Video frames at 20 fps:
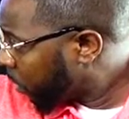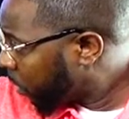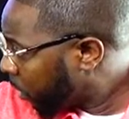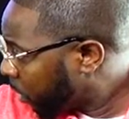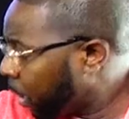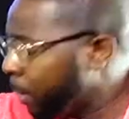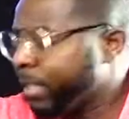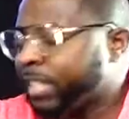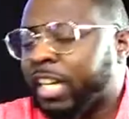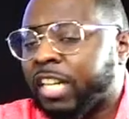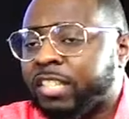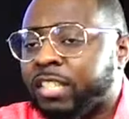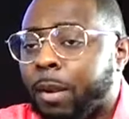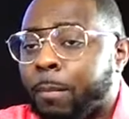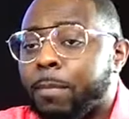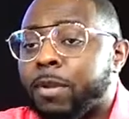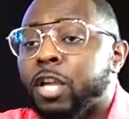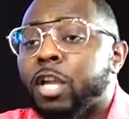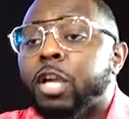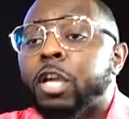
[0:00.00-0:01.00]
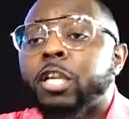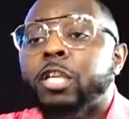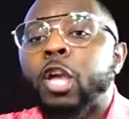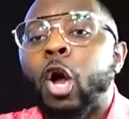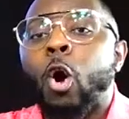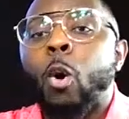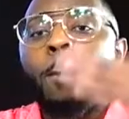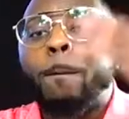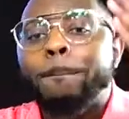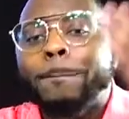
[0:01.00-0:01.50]
Let me tell you something.
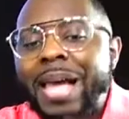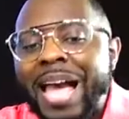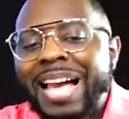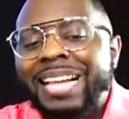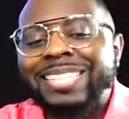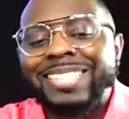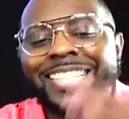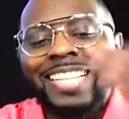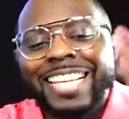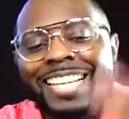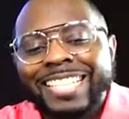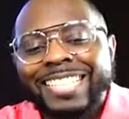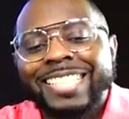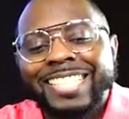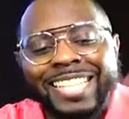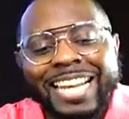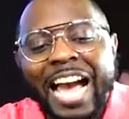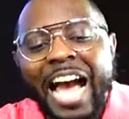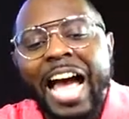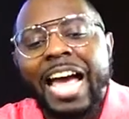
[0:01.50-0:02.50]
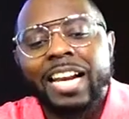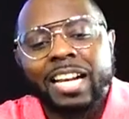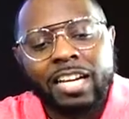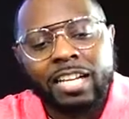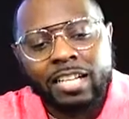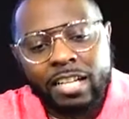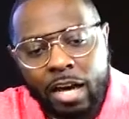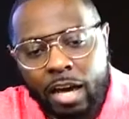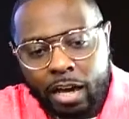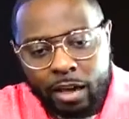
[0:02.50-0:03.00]
Your best is not
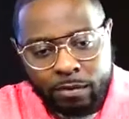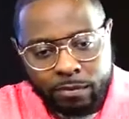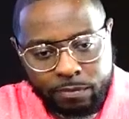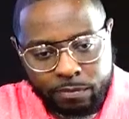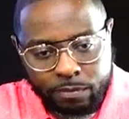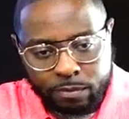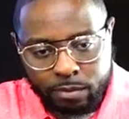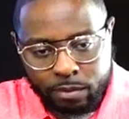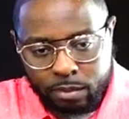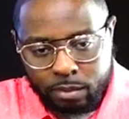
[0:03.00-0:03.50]
enough.